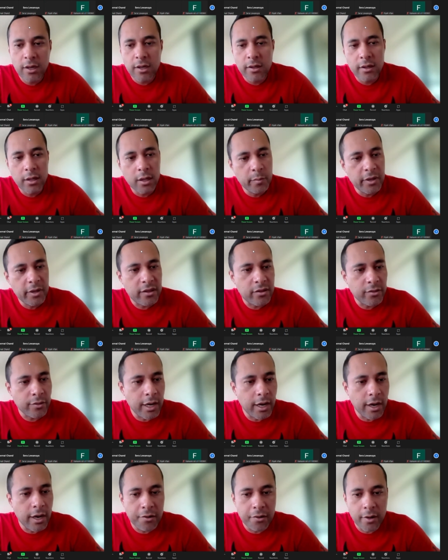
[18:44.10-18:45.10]
there'll be
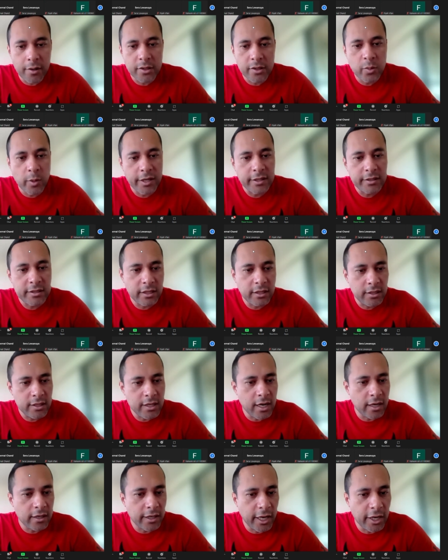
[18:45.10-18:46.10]
320
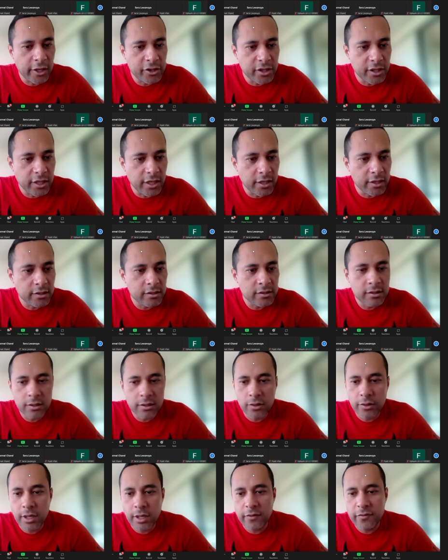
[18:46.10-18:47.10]
young engineers
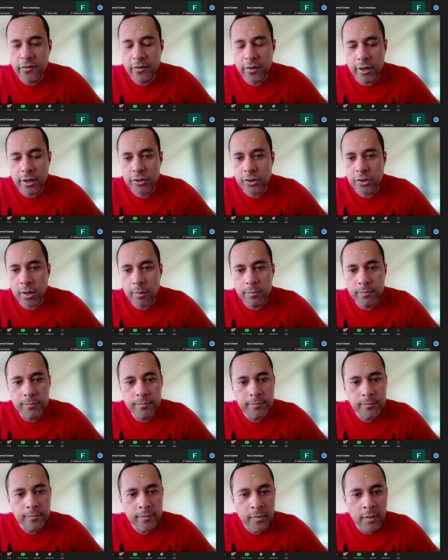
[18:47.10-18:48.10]
looking for a job.
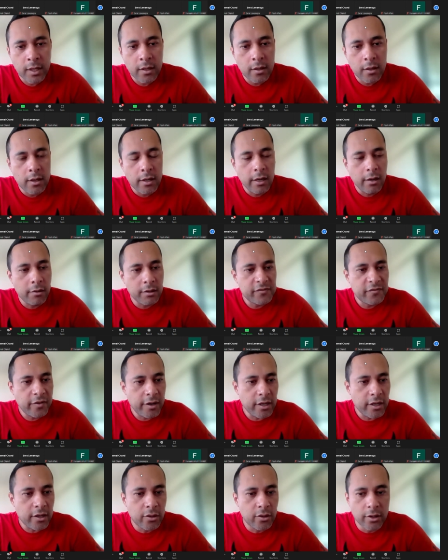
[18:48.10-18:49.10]
Now, it's very
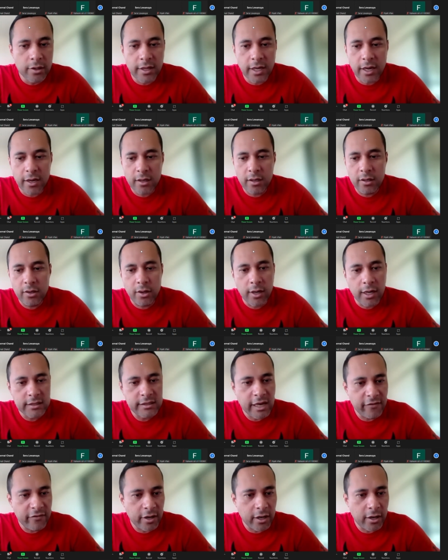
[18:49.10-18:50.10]
good that you guys
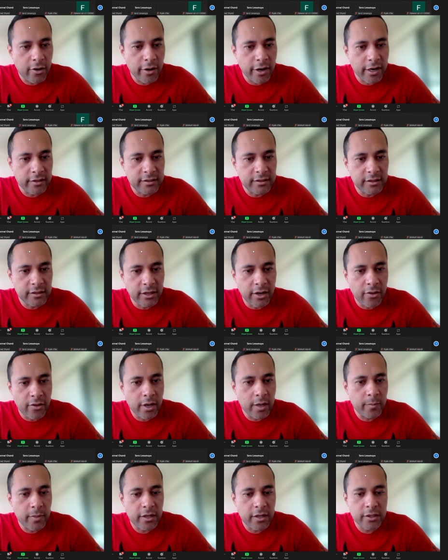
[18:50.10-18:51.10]
have an accredited
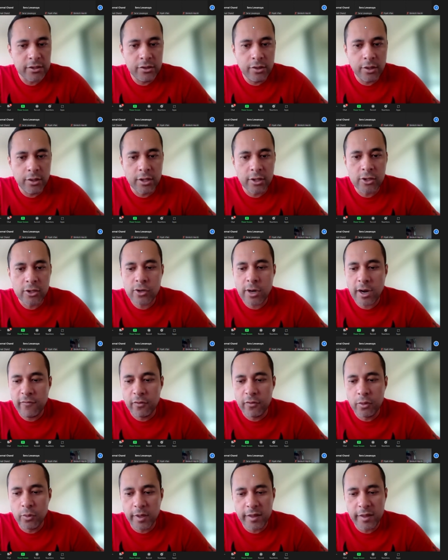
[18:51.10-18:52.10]
degree because you can
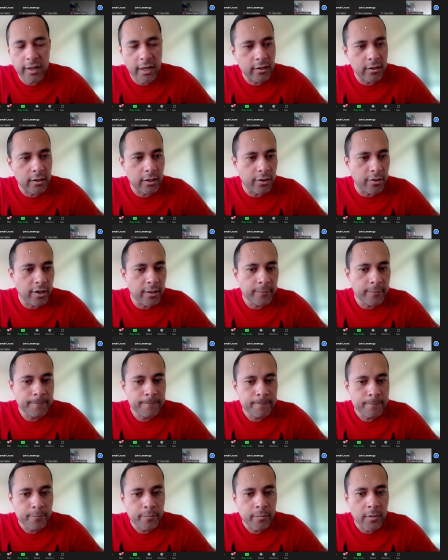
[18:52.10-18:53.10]
travel with that degree.
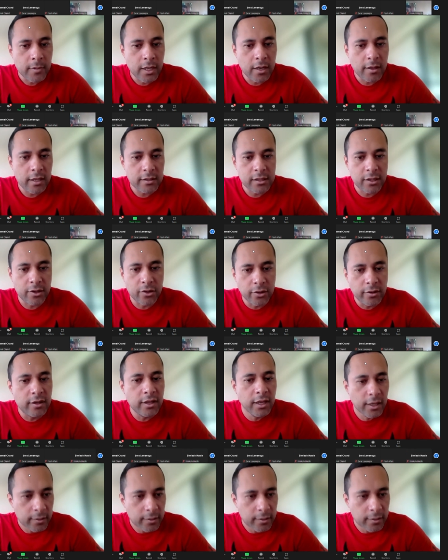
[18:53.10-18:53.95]
Yeah, that's a good thing.